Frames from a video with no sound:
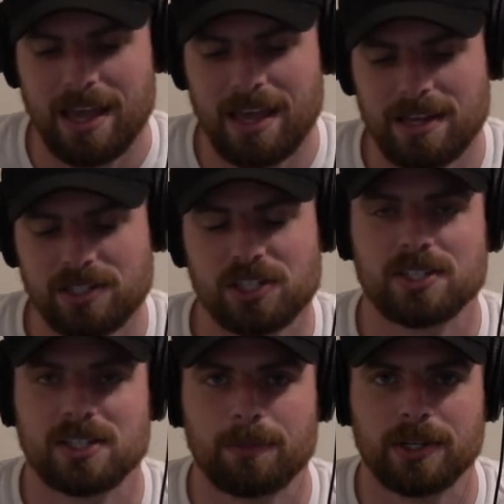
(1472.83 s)
it's
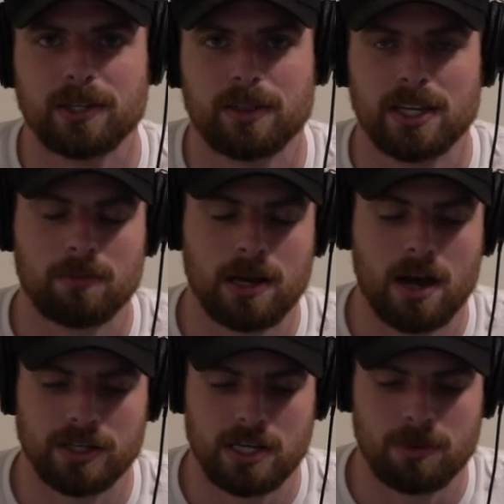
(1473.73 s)
just something to think
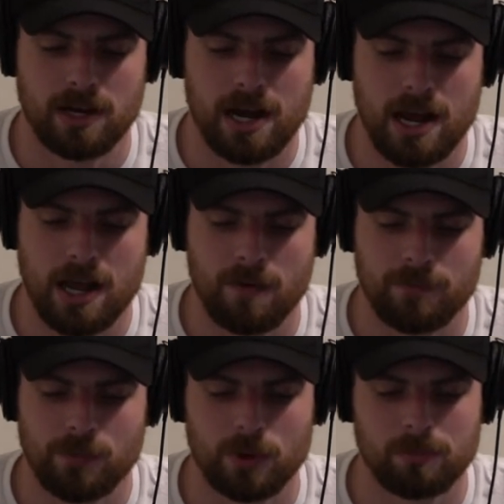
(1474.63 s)
about and keep an eye out
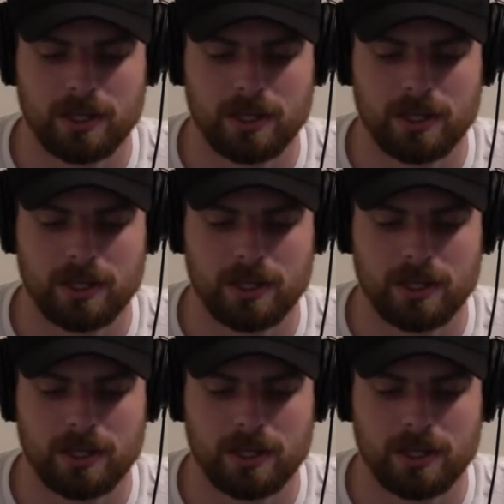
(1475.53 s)
for.